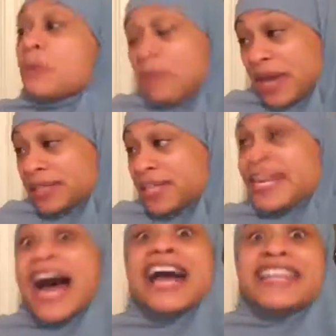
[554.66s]
the
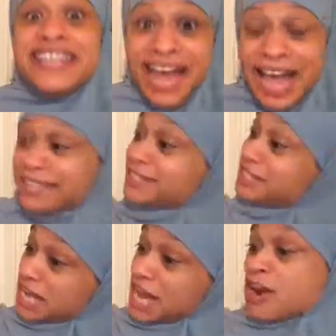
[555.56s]
piglet a nice
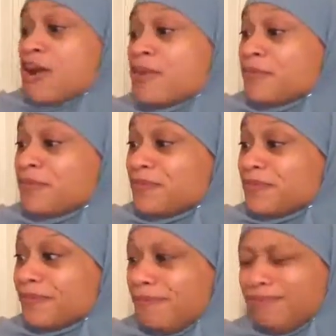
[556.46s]
dinner.
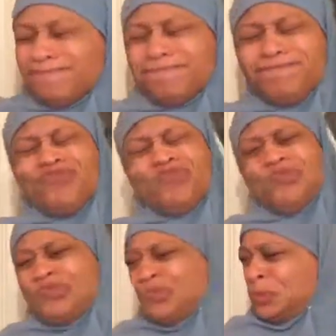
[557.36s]

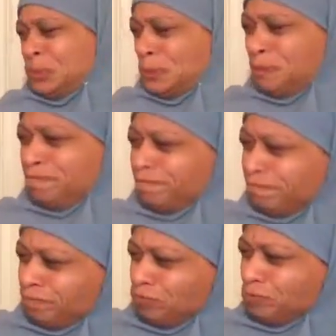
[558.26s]

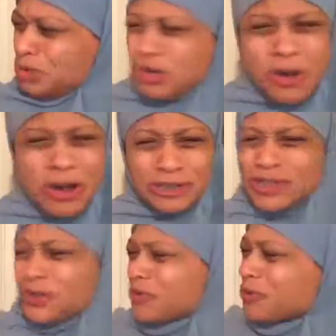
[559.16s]
Mmm, you're a
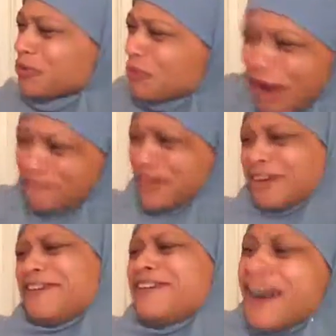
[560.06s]

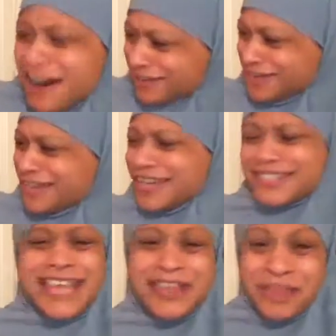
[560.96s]
terrific cook,
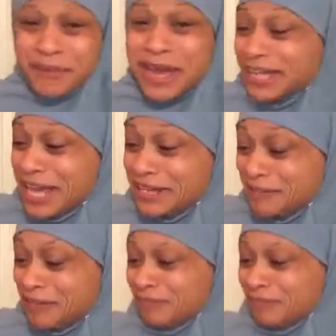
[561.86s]
said the piglet.